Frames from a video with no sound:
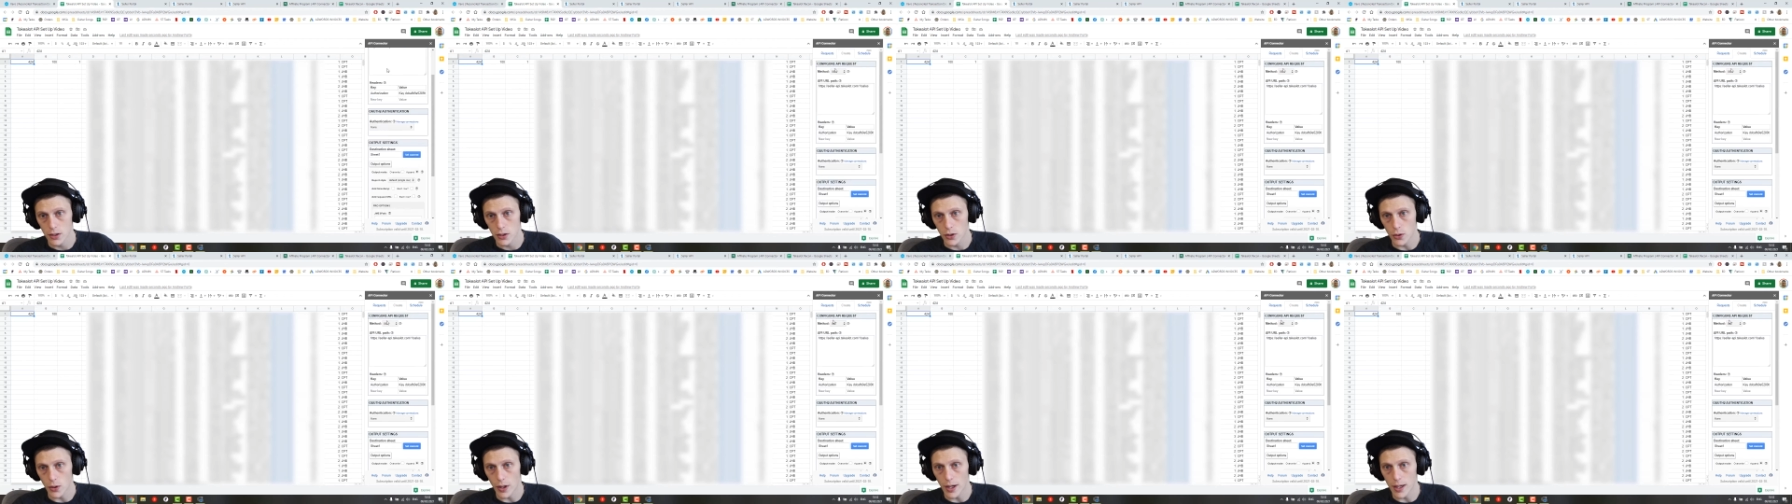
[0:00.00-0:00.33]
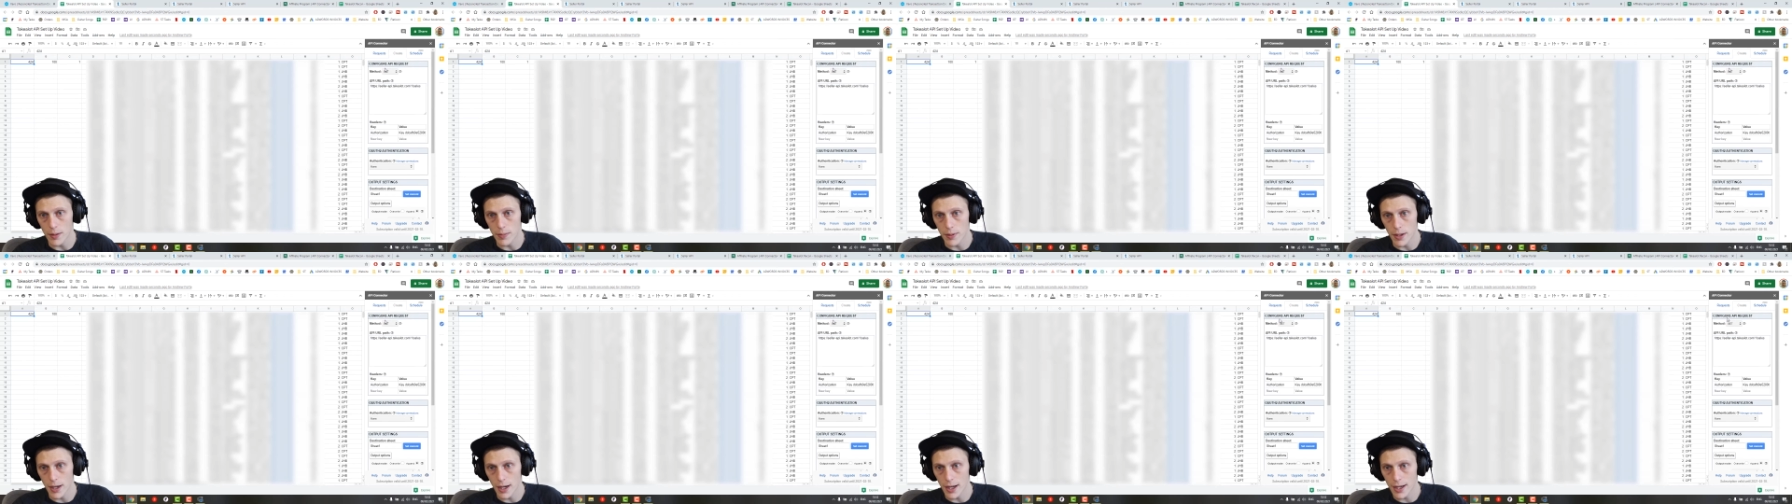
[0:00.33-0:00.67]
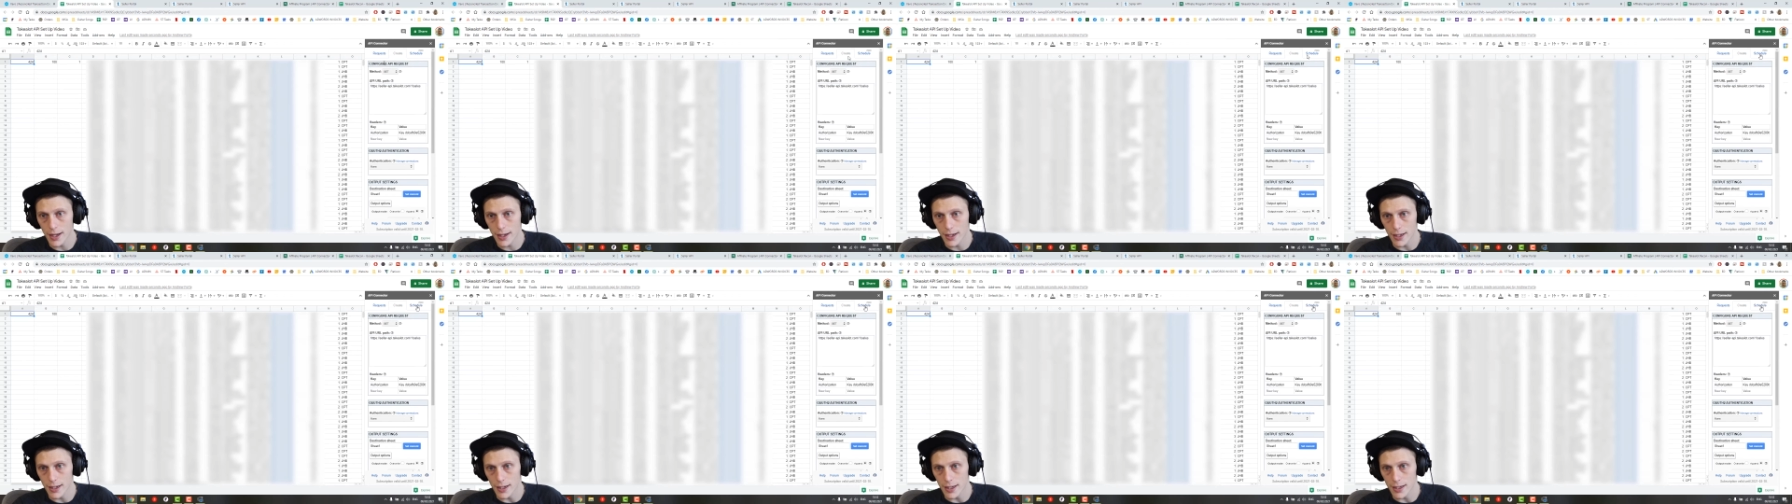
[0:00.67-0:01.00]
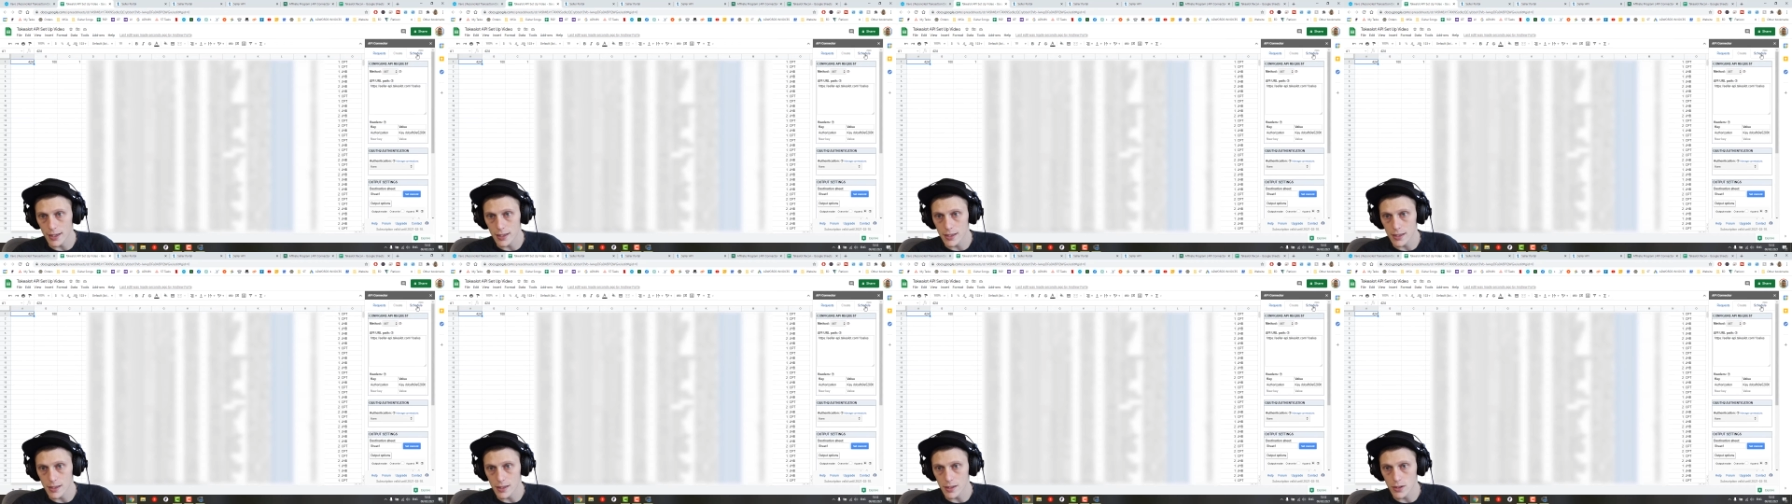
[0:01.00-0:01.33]
your API
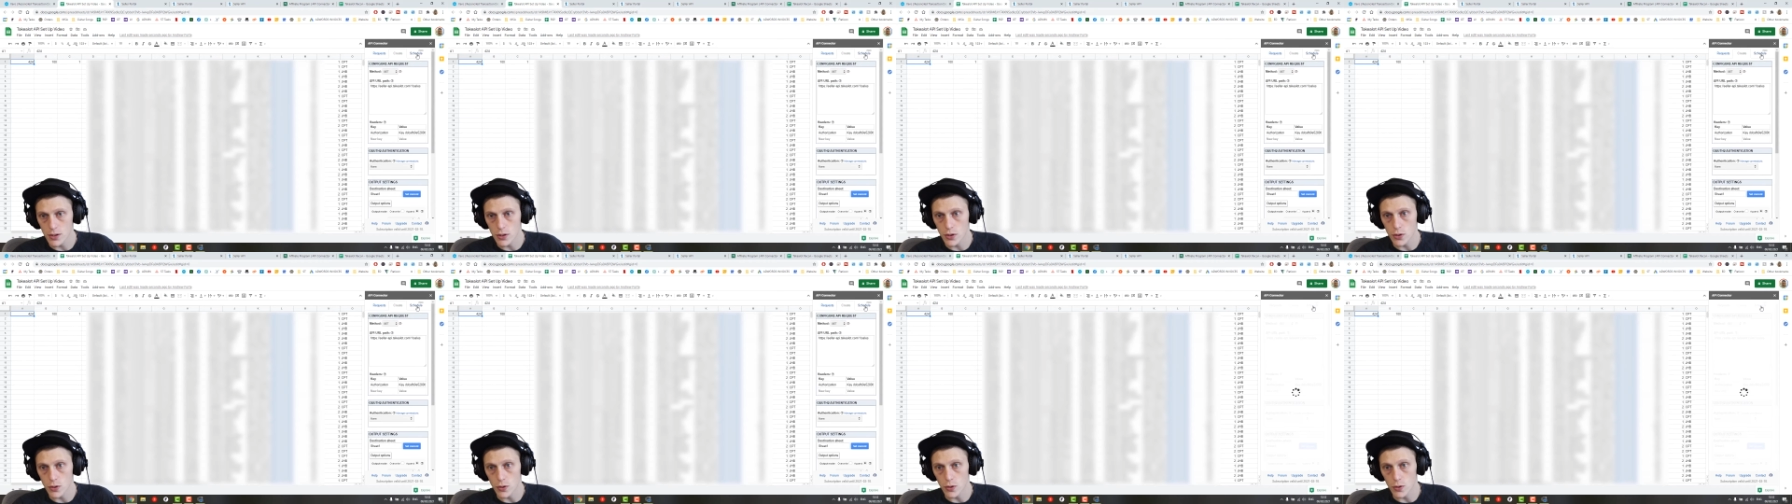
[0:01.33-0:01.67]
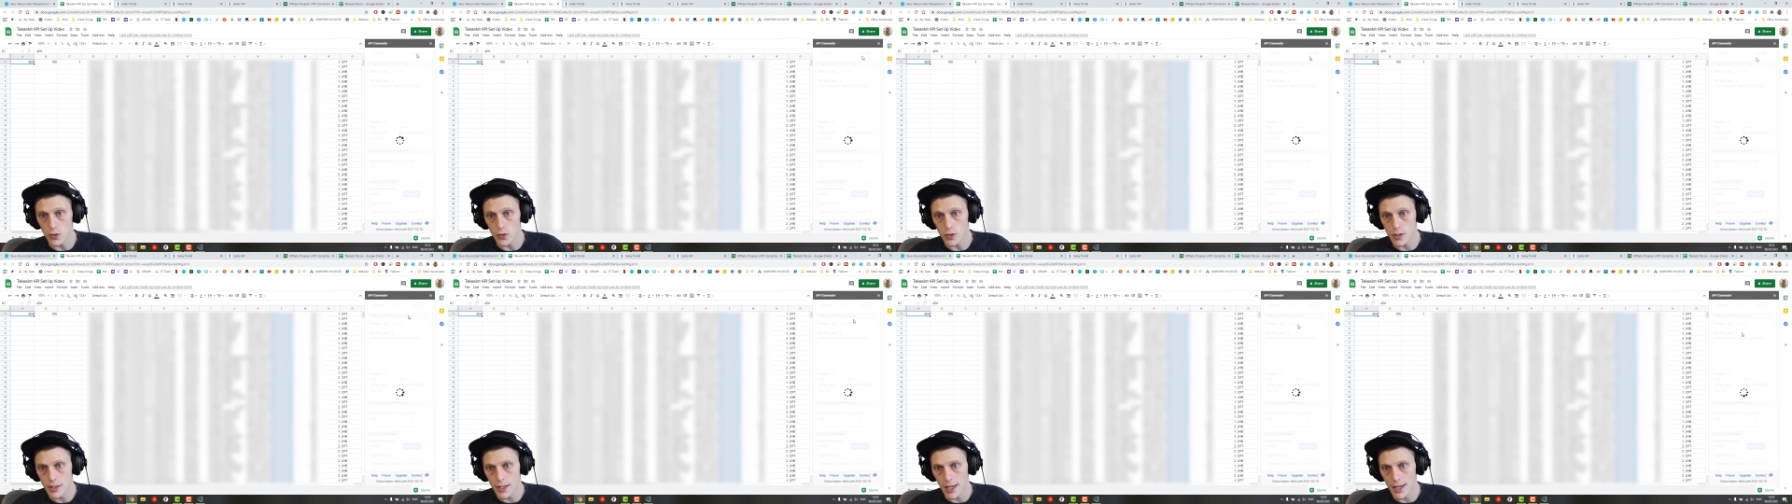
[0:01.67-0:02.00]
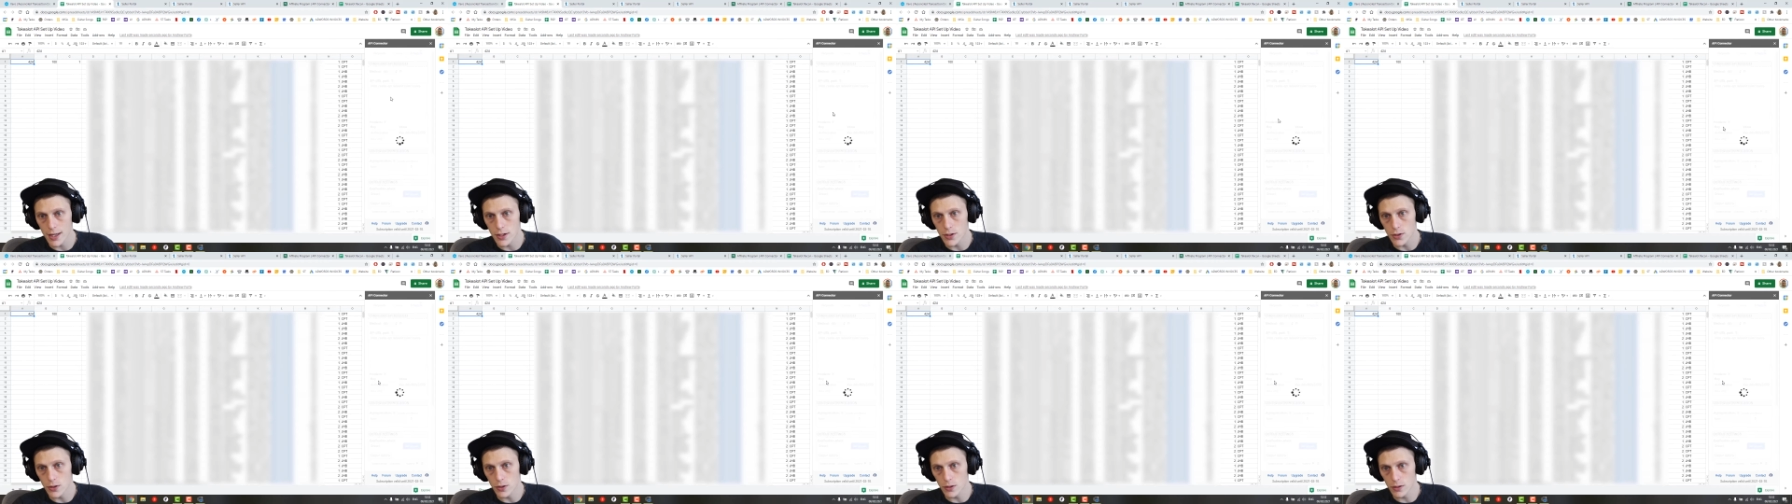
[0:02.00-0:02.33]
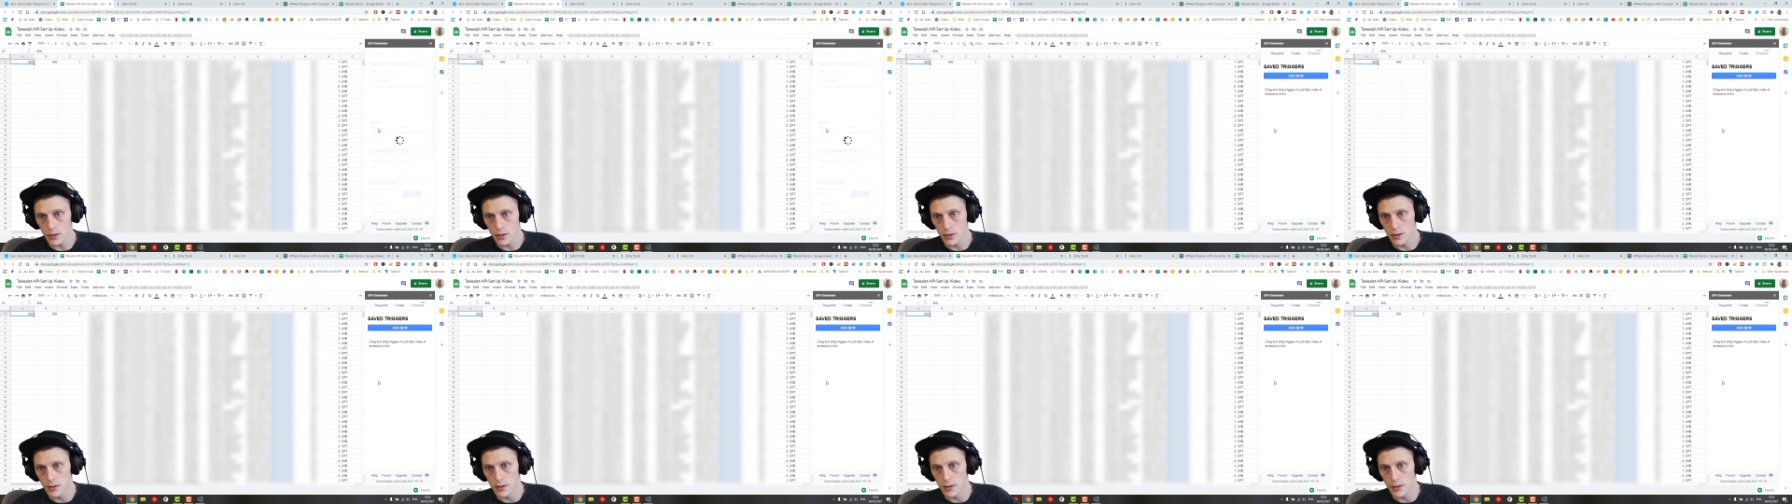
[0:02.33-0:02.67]
connector to
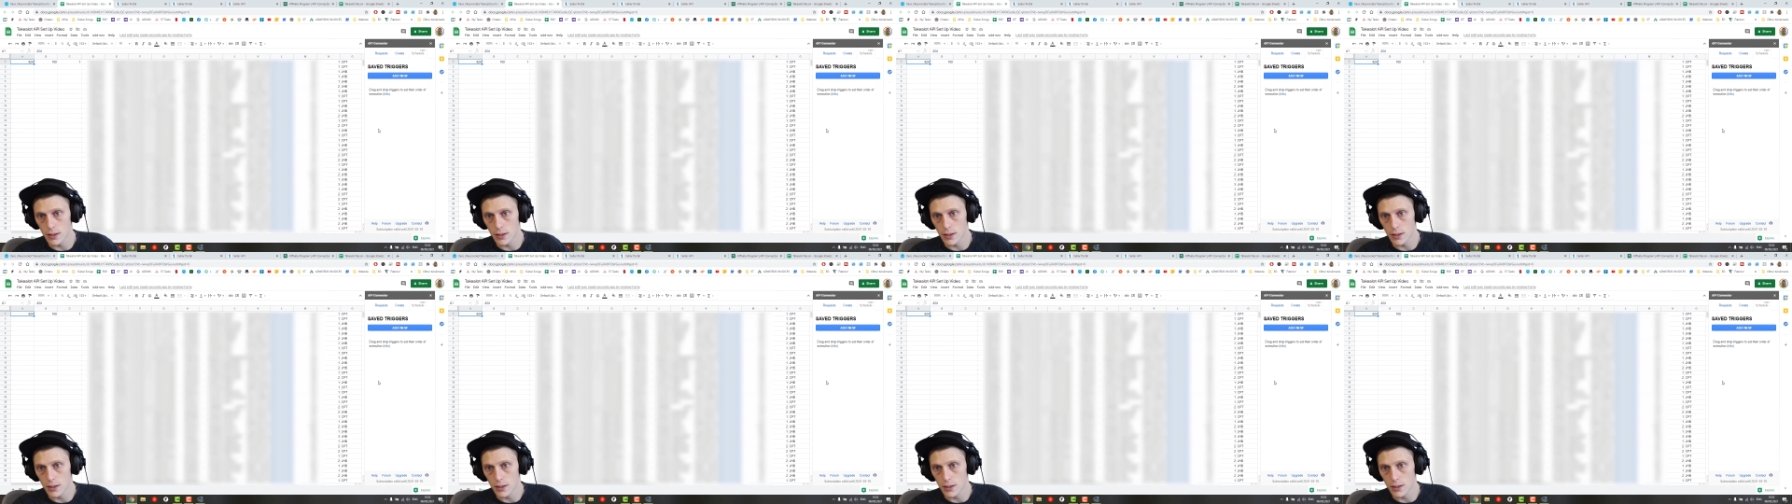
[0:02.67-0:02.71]
schedule,